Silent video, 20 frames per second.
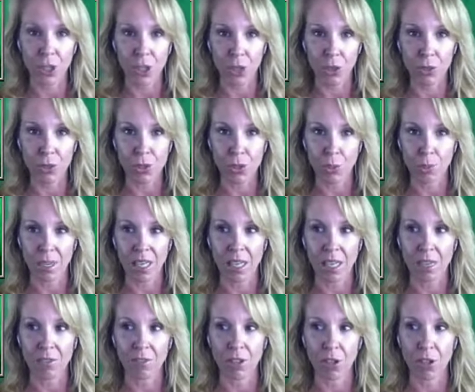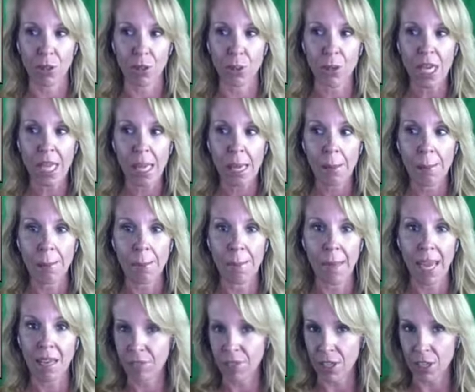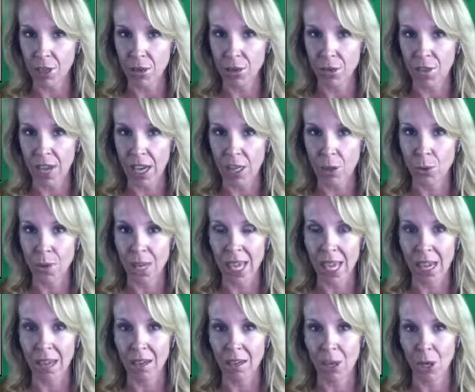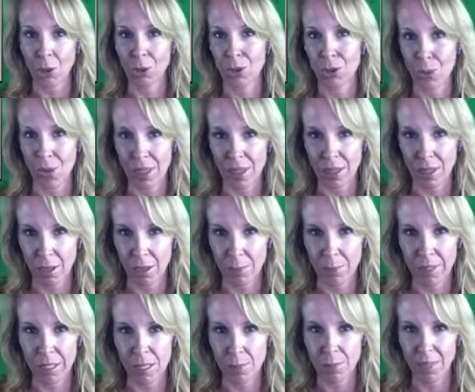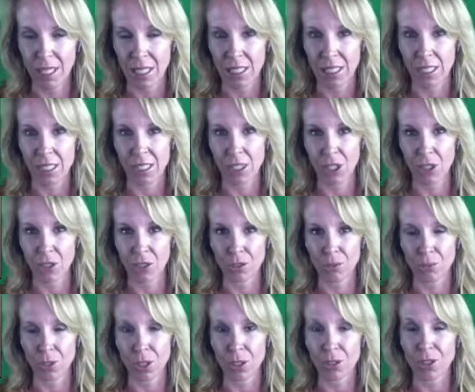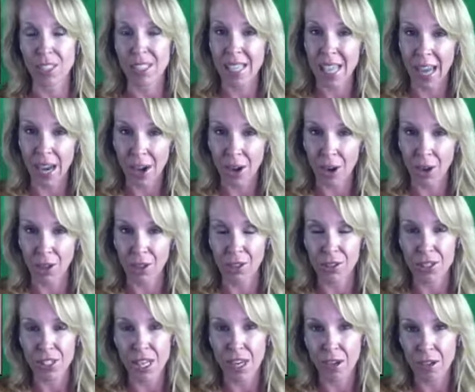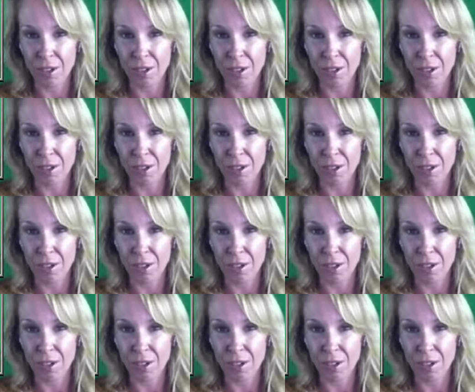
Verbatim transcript: You know, so many of you may feel that you can't go to a therapist because you're you're scared. You're scared to